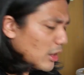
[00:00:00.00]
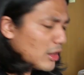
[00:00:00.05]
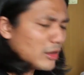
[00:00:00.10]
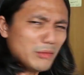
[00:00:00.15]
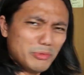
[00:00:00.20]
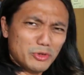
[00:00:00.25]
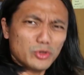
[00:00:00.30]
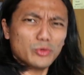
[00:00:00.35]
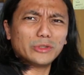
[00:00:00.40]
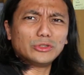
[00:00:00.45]

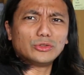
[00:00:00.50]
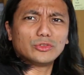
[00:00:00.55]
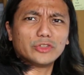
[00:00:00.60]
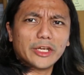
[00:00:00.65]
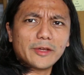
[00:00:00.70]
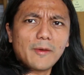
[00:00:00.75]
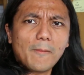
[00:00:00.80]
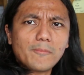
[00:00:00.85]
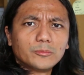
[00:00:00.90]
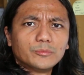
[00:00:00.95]
Let me know what you
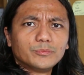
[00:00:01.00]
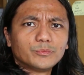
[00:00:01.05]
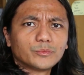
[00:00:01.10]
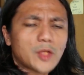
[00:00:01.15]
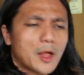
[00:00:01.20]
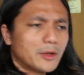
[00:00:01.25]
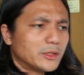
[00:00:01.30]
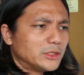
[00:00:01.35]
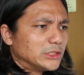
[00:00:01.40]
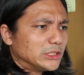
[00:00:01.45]
think.
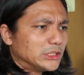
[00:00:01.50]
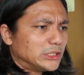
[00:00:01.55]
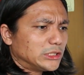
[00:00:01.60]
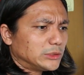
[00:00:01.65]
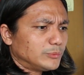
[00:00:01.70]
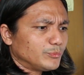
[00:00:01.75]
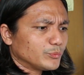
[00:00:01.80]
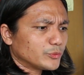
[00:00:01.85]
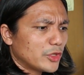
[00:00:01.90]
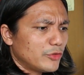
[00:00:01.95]

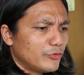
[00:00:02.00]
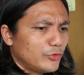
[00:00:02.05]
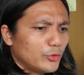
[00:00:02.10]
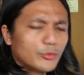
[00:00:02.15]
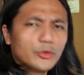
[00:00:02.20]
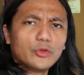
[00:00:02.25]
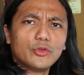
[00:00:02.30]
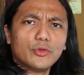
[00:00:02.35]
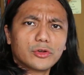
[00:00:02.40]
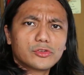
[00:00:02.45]
If
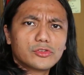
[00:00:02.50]
you